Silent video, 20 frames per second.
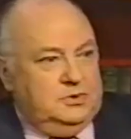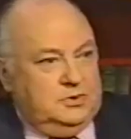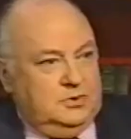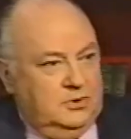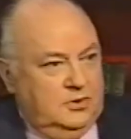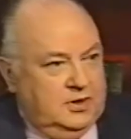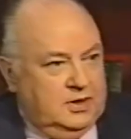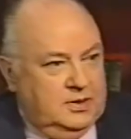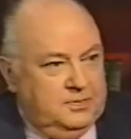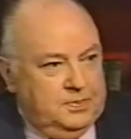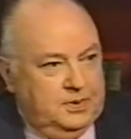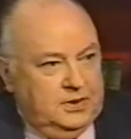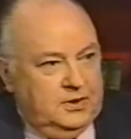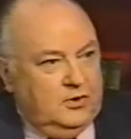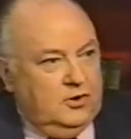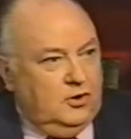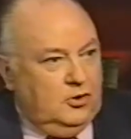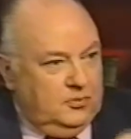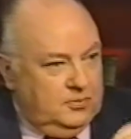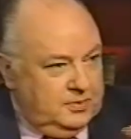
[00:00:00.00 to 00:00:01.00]
growing up in the
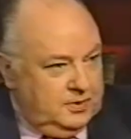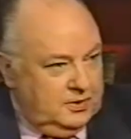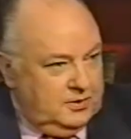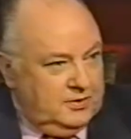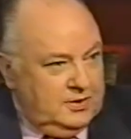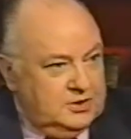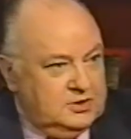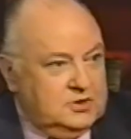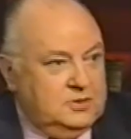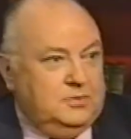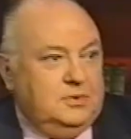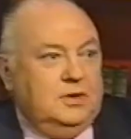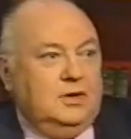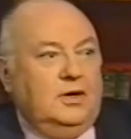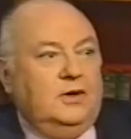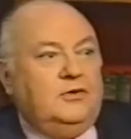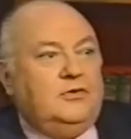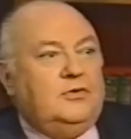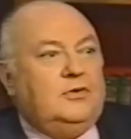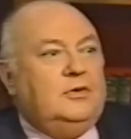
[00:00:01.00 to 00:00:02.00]
home. You know, then she
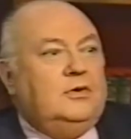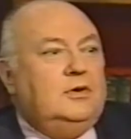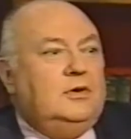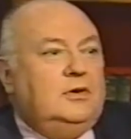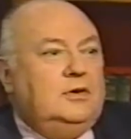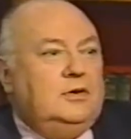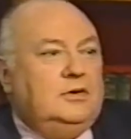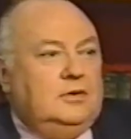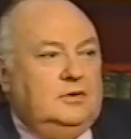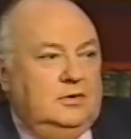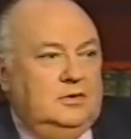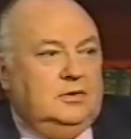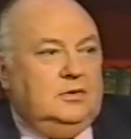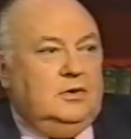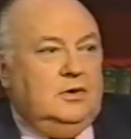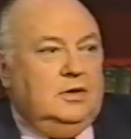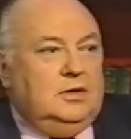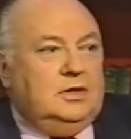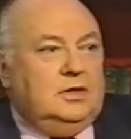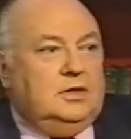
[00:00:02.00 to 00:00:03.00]
realized
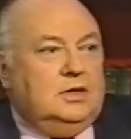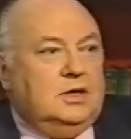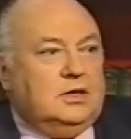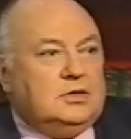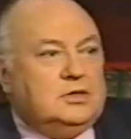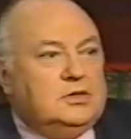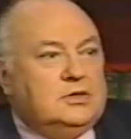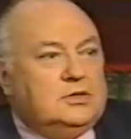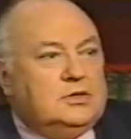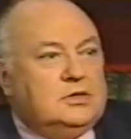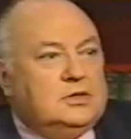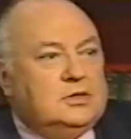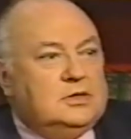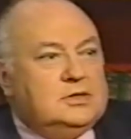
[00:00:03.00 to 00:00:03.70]
there are deductions.